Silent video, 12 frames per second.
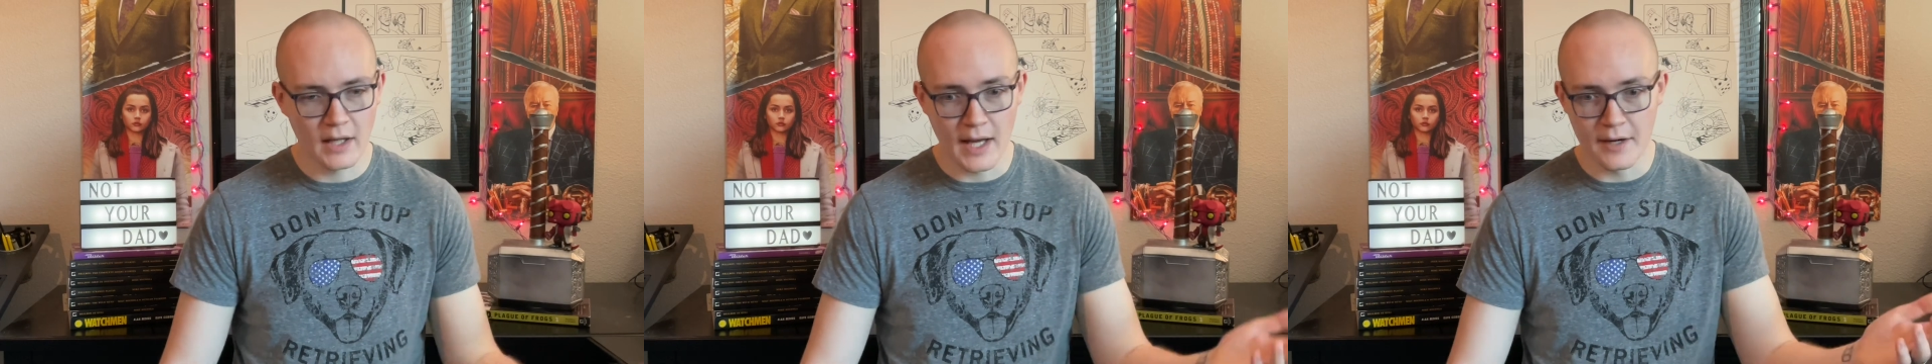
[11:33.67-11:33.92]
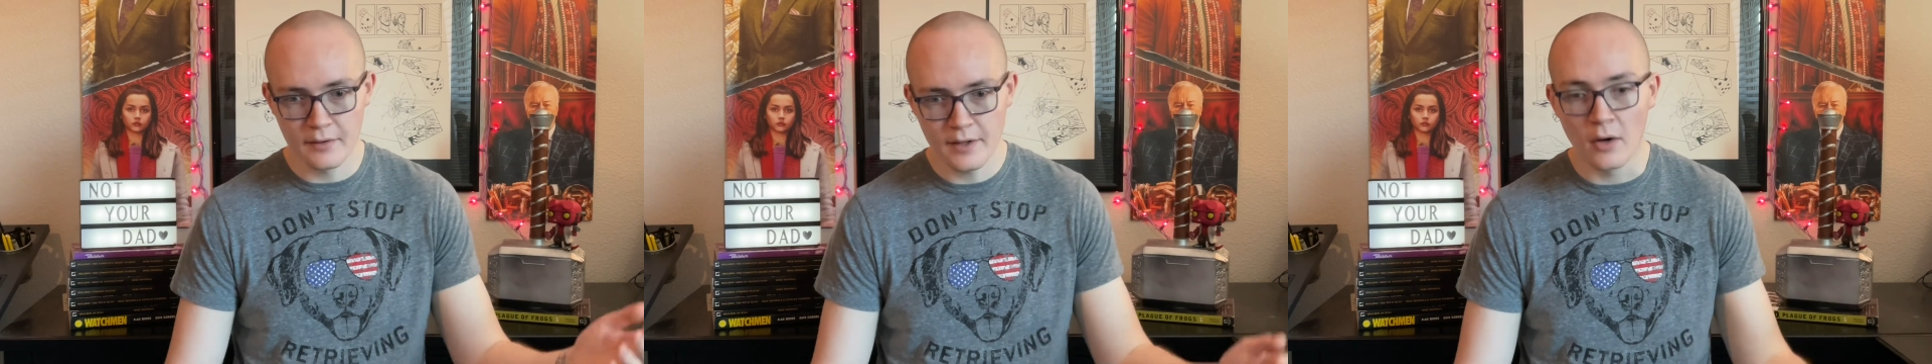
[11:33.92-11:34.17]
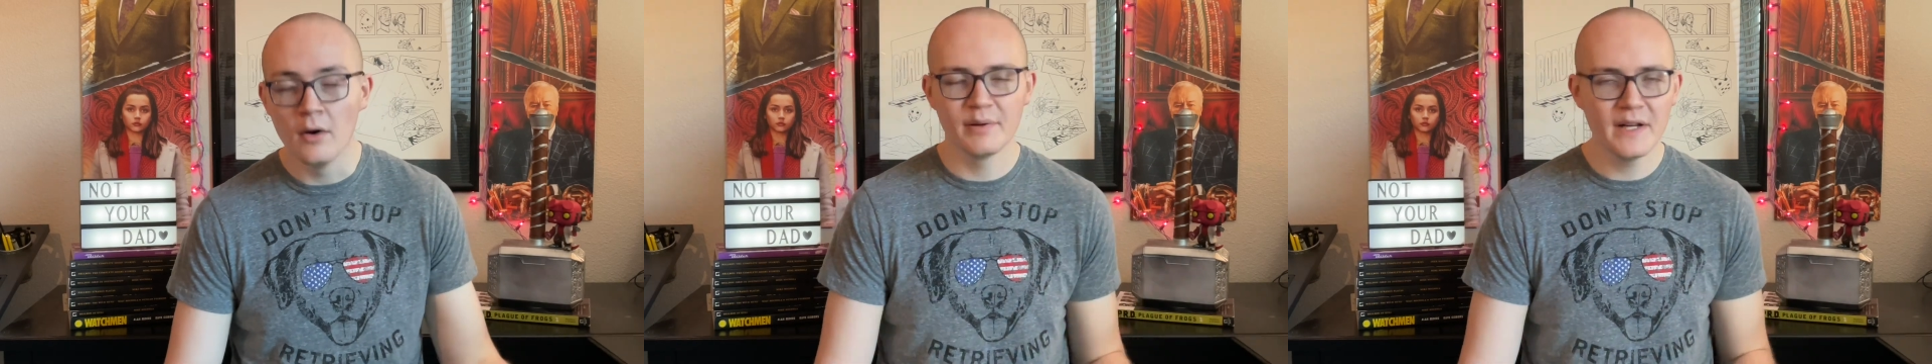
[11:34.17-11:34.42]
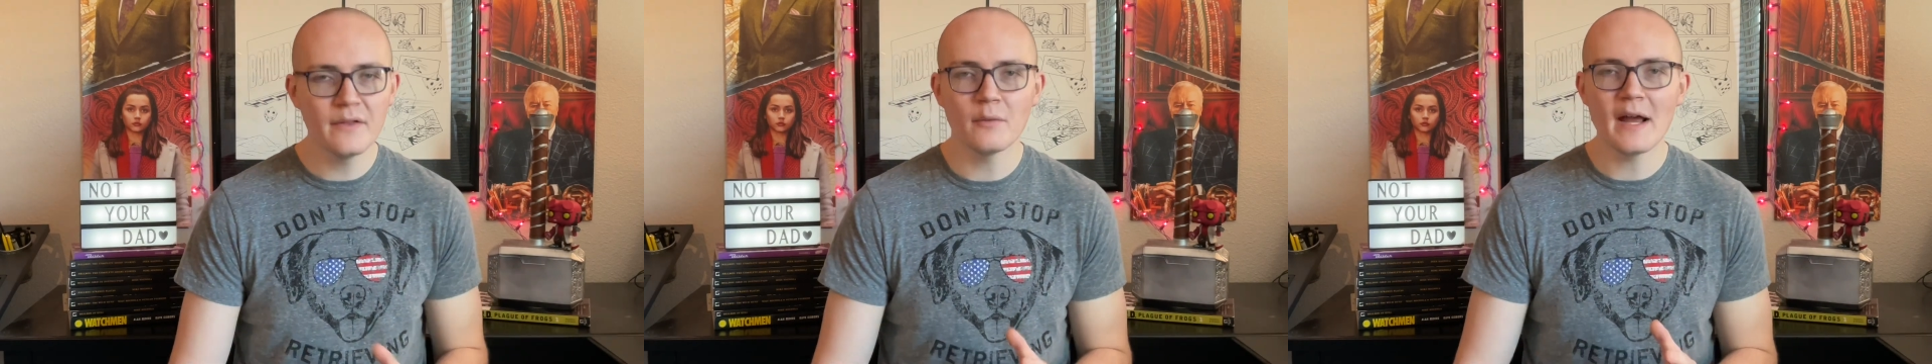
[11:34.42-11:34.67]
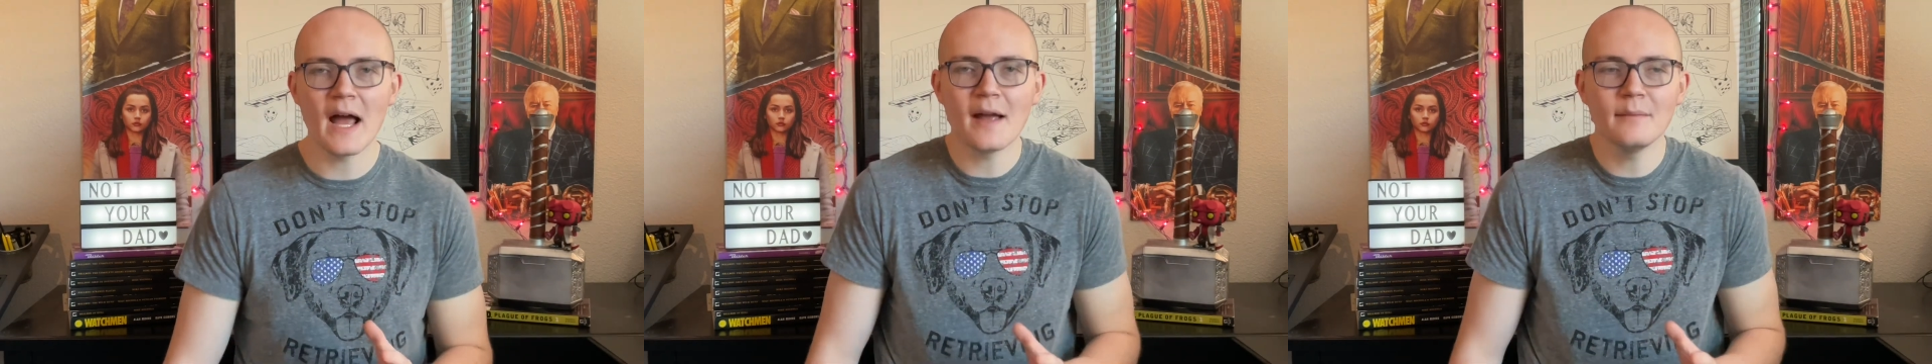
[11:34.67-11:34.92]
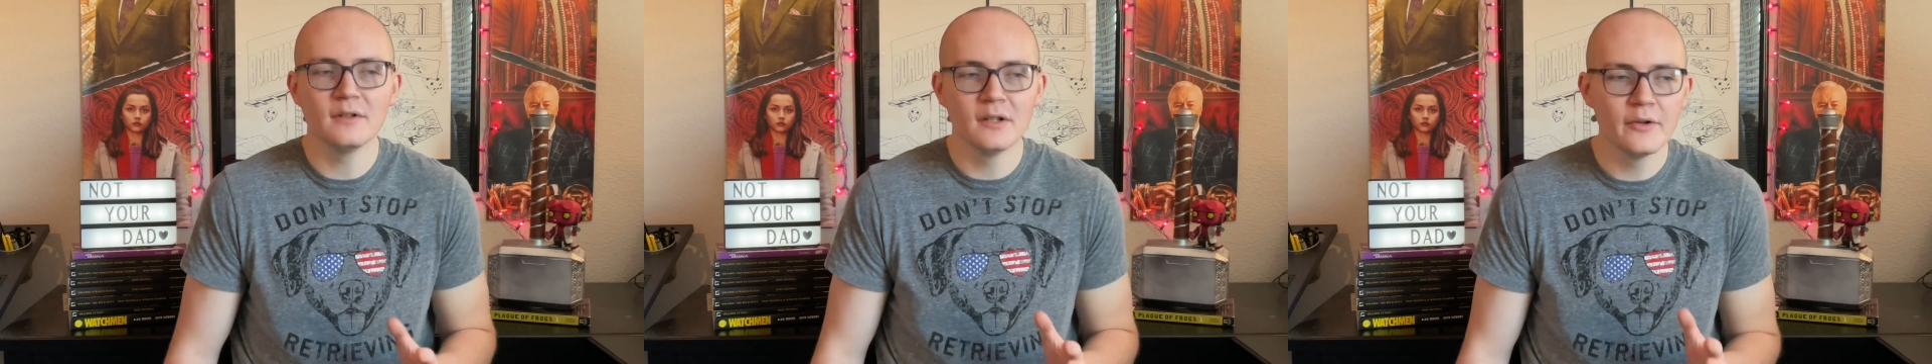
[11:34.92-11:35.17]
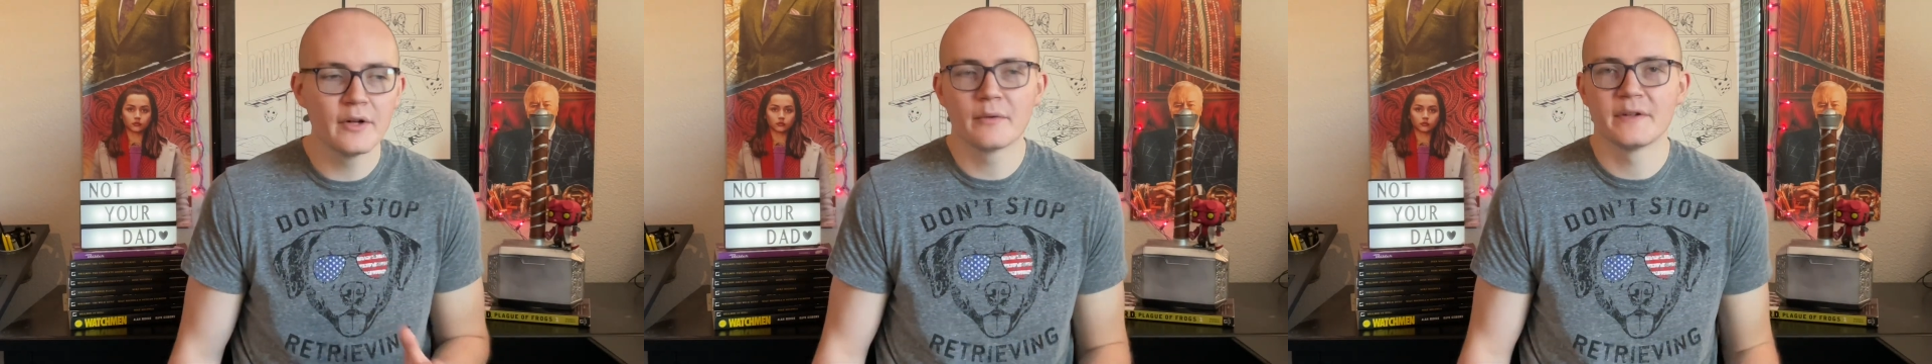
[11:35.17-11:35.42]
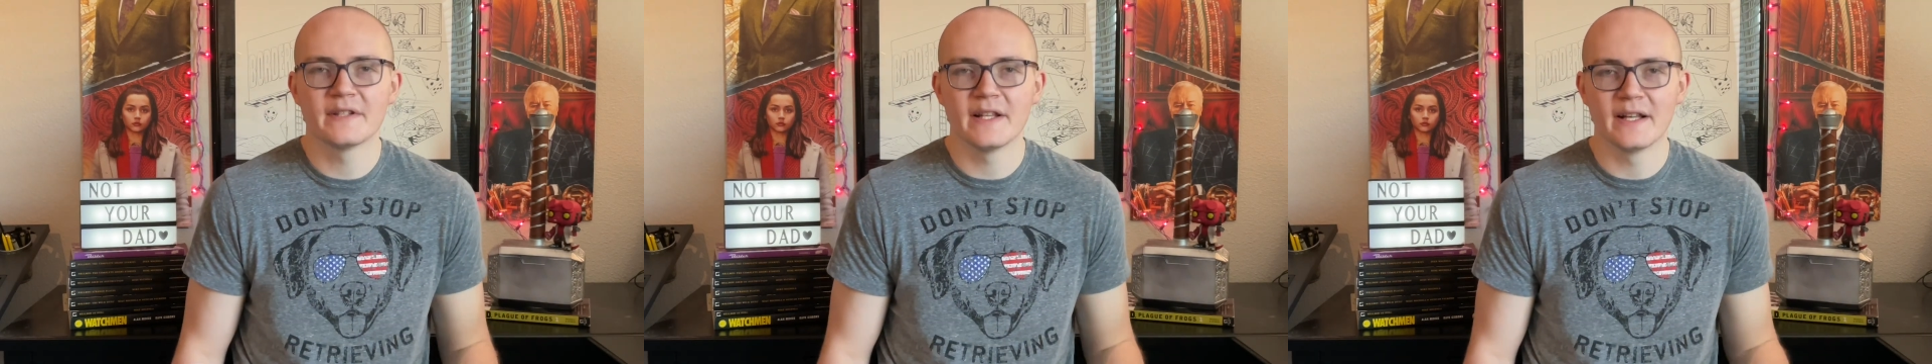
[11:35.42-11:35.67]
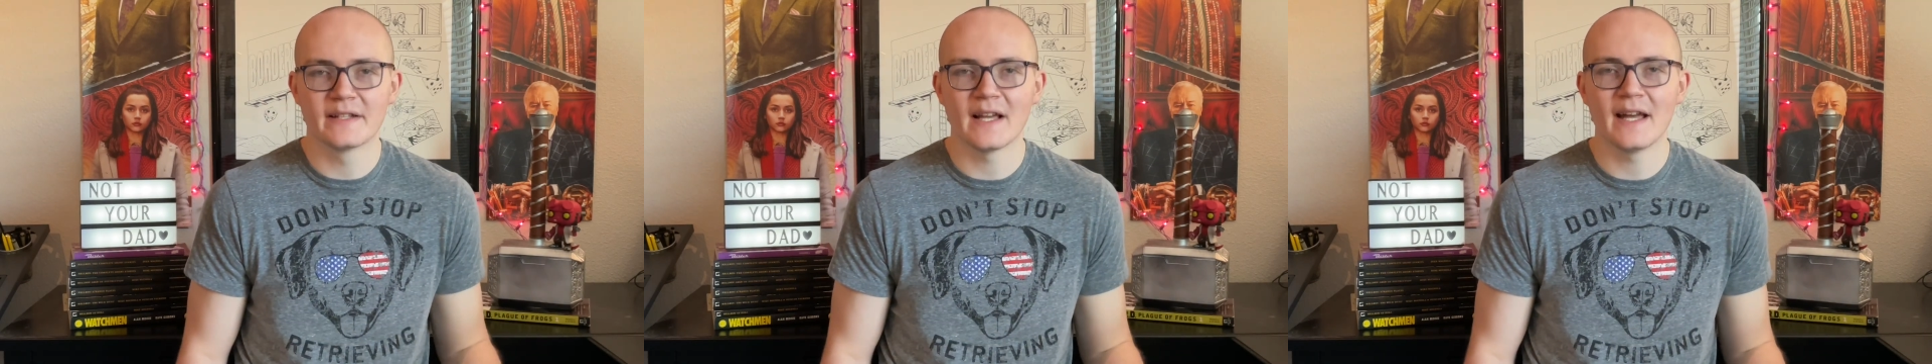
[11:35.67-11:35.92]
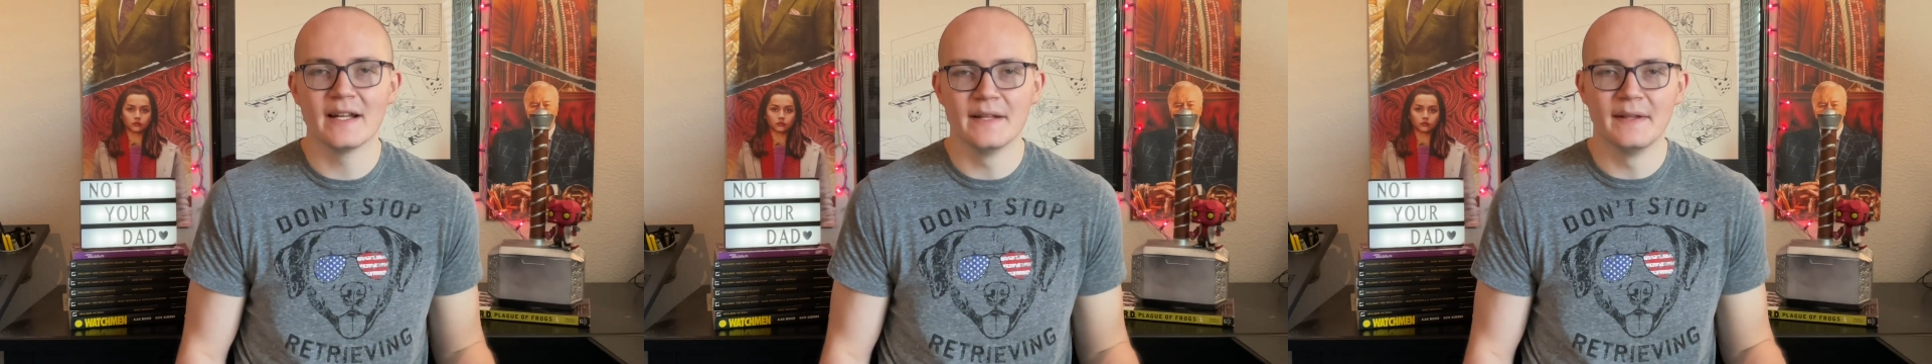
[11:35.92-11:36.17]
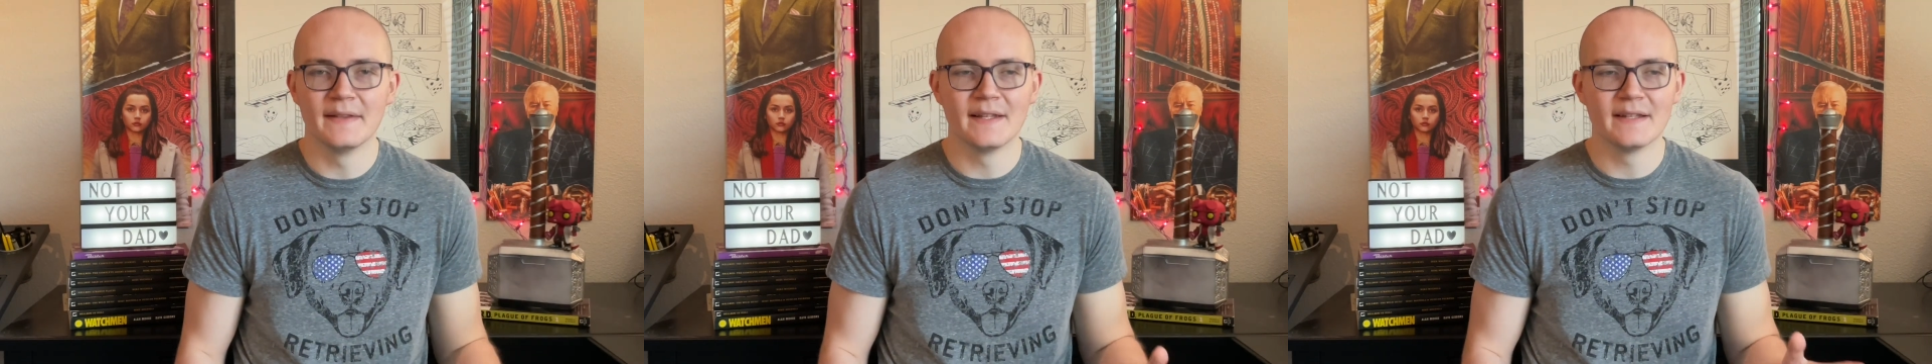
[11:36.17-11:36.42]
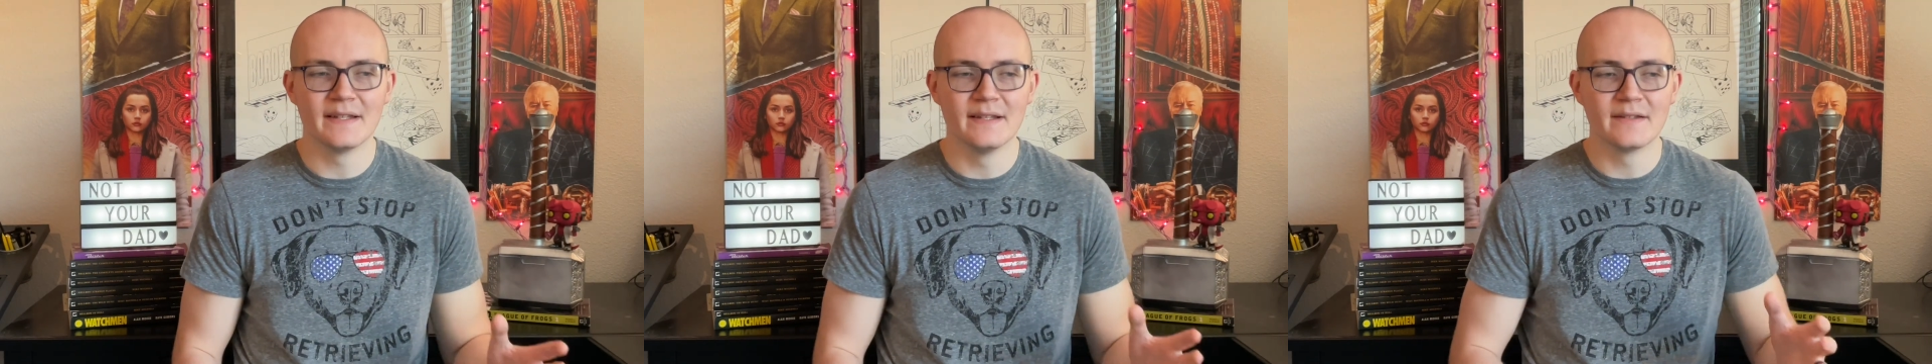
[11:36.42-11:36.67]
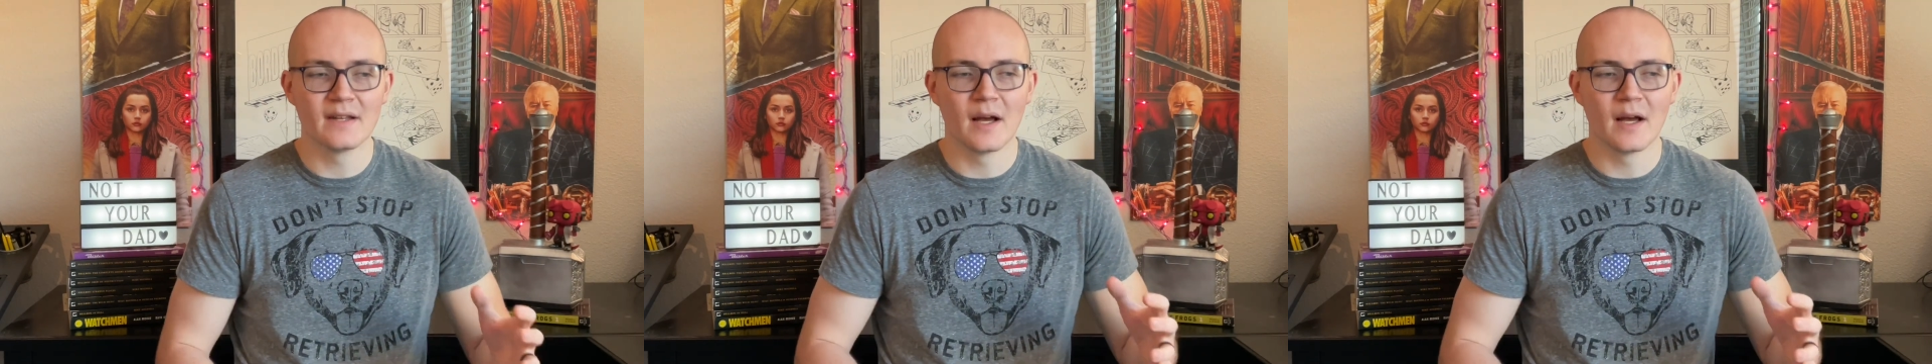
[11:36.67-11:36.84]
I don't know. But either way, I'm ludicrously excited that this is